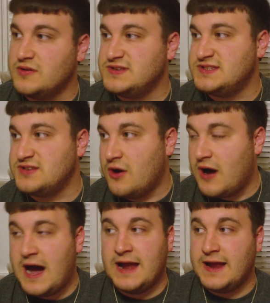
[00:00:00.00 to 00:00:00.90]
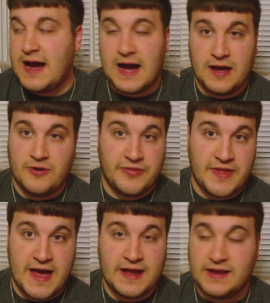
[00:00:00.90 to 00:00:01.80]
saw eye to eye on
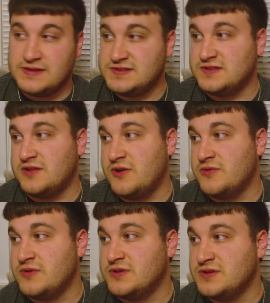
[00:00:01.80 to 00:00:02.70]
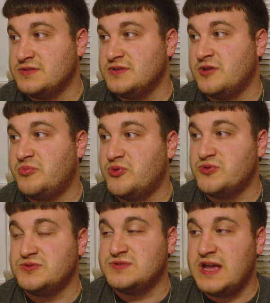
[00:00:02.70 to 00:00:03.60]
that, and Stallone could, you know,
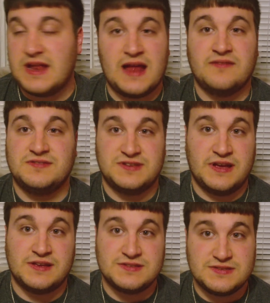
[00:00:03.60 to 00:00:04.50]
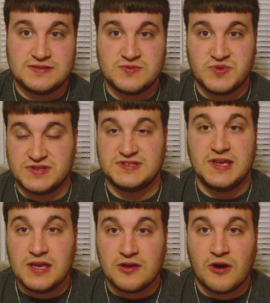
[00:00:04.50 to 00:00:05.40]
pull his head out of his ass with his
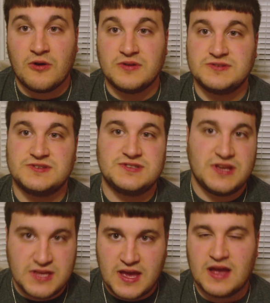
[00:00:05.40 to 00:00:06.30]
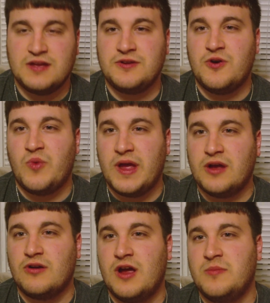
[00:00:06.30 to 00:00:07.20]
ego and just say, yeah, you know,
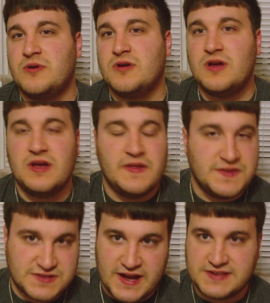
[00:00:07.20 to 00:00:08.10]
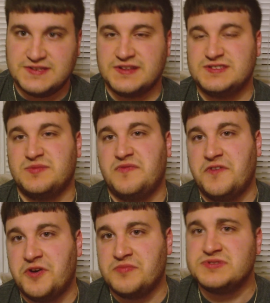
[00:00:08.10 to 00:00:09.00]
Wayne Kramer, this guy's done some
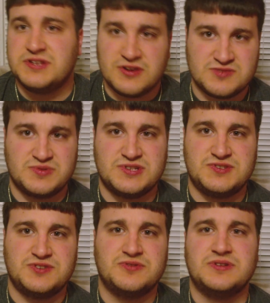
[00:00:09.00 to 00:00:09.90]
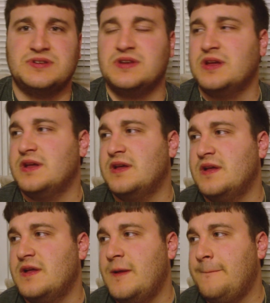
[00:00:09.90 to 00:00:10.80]
films, he knows what he's doing,
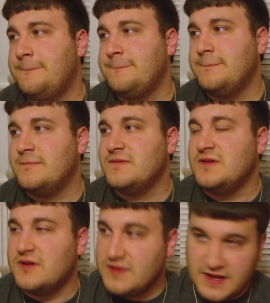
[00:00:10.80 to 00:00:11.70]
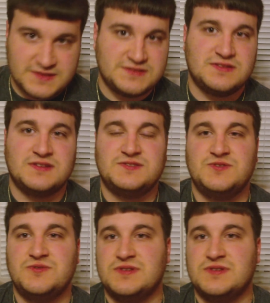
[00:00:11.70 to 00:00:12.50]
you know, let's do